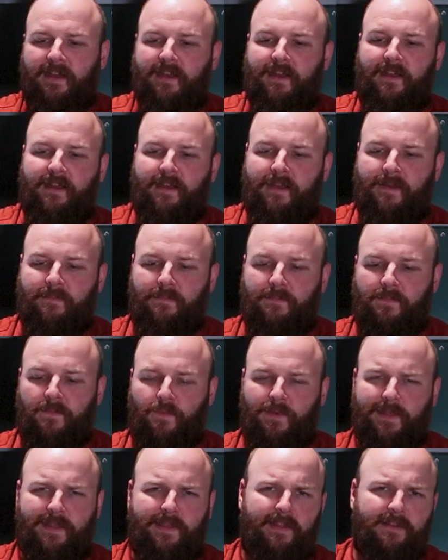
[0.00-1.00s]
Um,
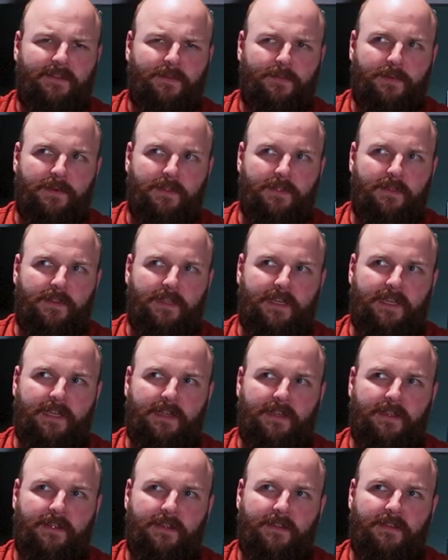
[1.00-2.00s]
we tend to put
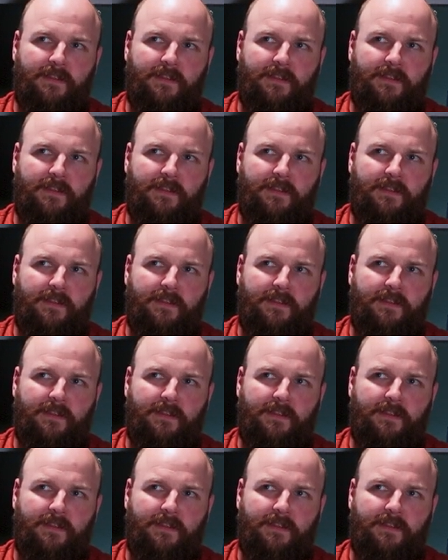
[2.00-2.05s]
the